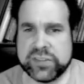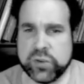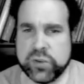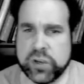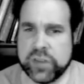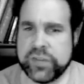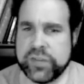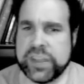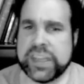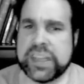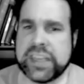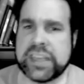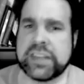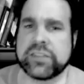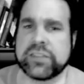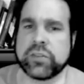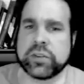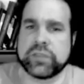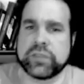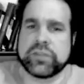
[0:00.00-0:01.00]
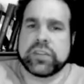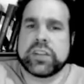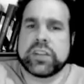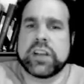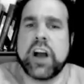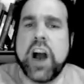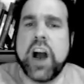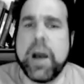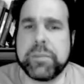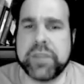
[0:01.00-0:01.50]
or if he he sort of
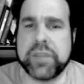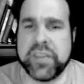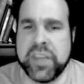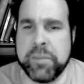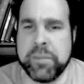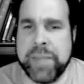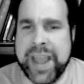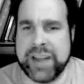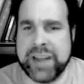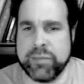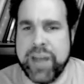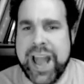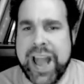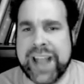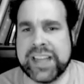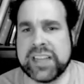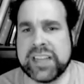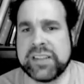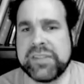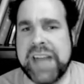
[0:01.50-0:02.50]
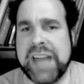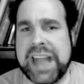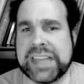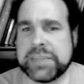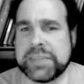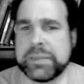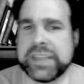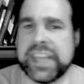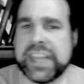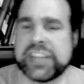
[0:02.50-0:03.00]
hopped on the bandwagon of
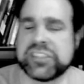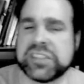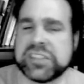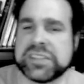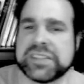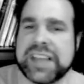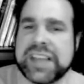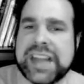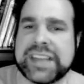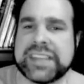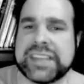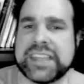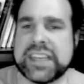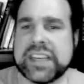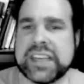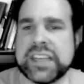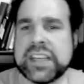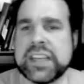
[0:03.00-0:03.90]
academic agents' idea